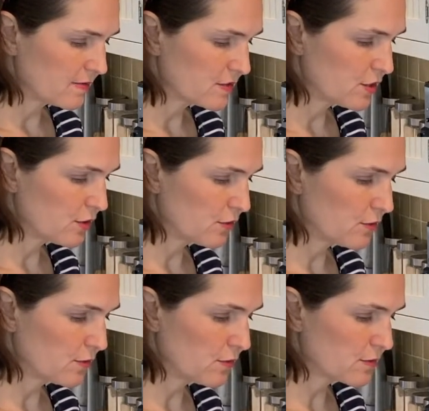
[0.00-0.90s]

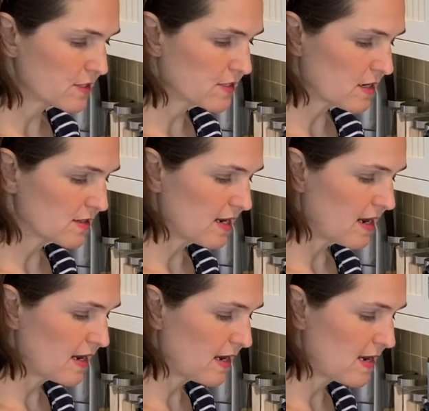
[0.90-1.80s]
to
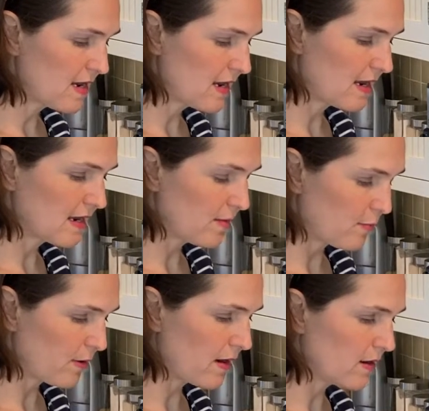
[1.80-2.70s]
saute and get
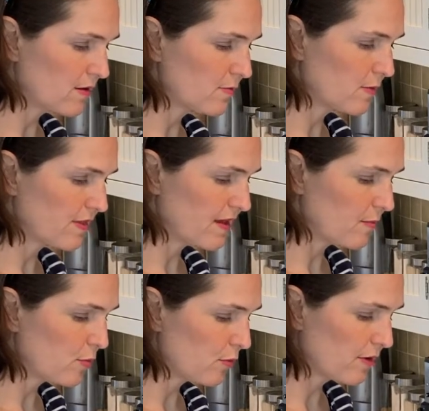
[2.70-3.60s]
brown without
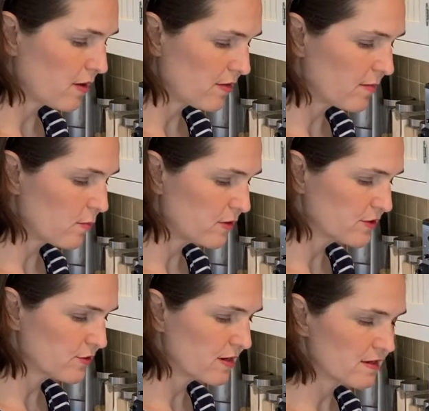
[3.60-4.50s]
pulling all the
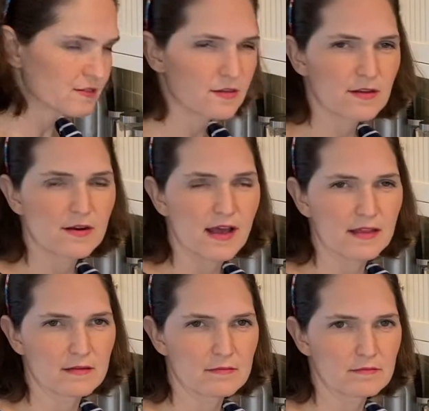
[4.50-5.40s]
moisture out, so they're not
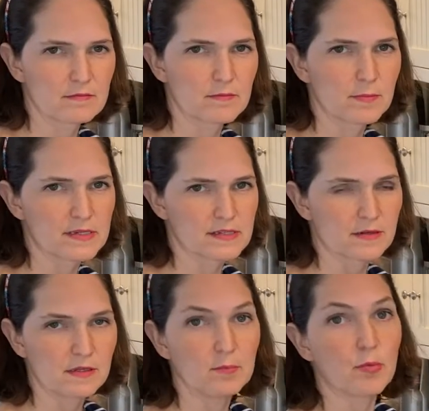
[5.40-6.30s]

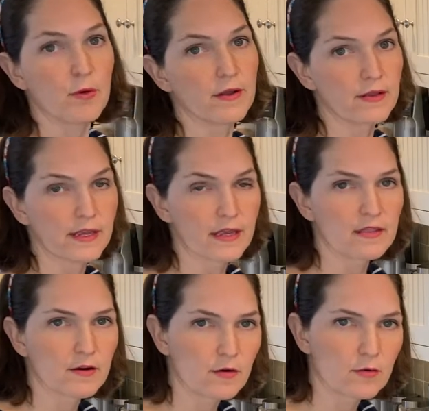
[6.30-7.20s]
basically boiling in
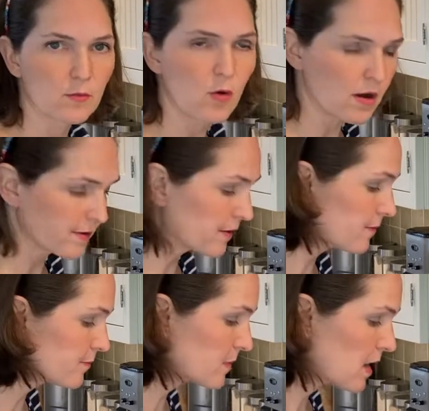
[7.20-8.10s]
their own water.
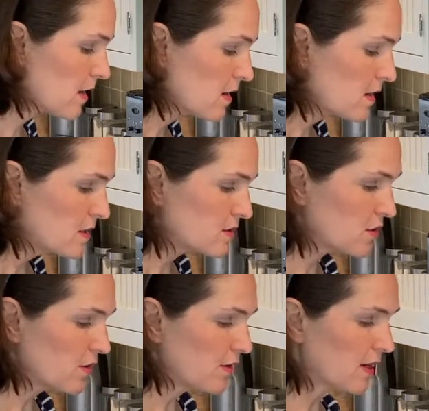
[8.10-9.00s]
So
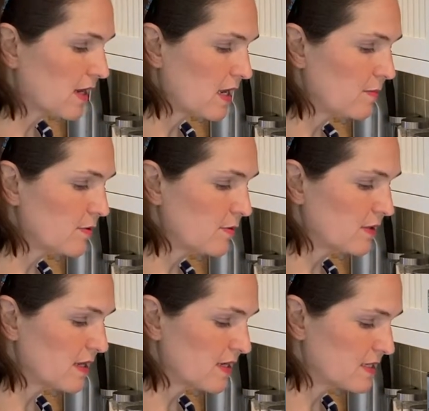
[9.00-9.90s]
you're going to keep doing
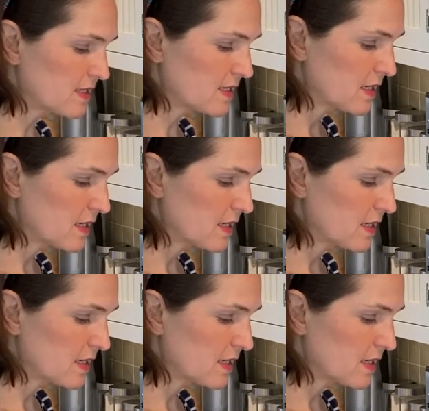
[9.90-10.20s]
this.